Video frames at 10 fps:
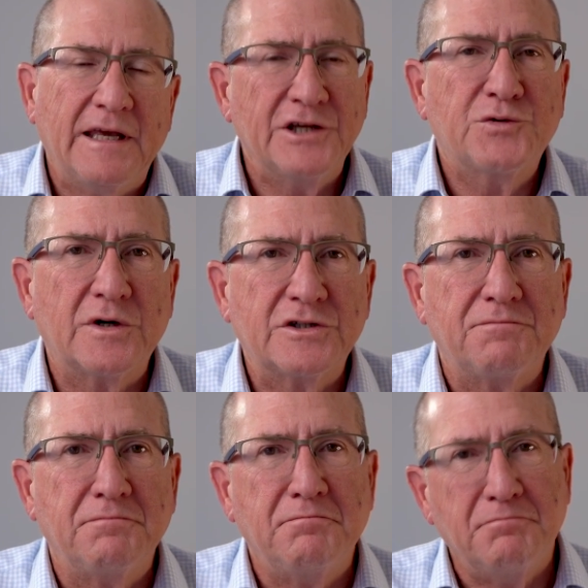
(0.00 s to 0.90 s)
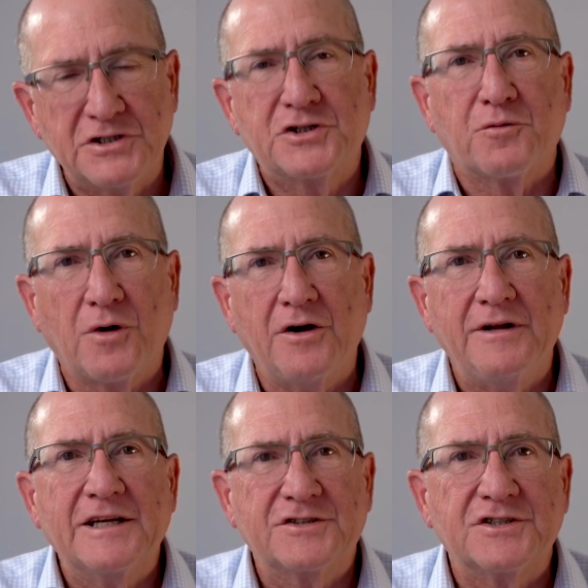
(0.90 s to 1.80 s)
here's what Mr. Rohn
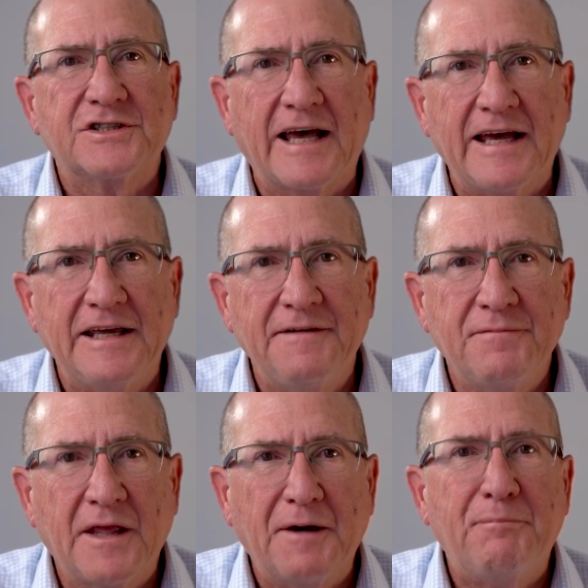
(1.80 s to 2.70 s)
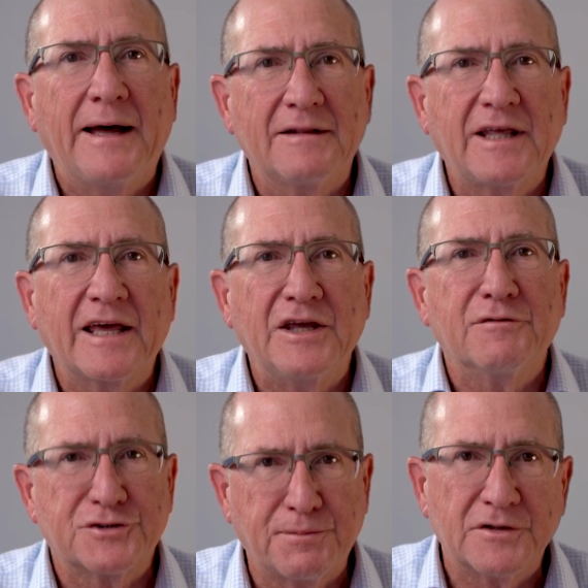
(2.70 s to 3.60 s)
has to say about taking
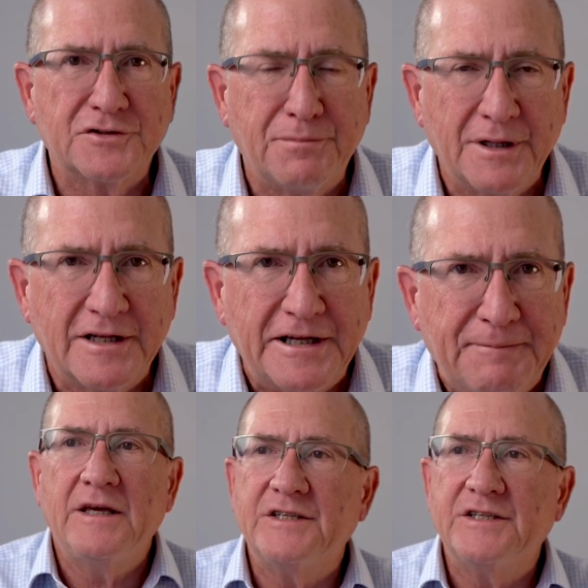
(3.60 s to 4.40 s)
responsibility. He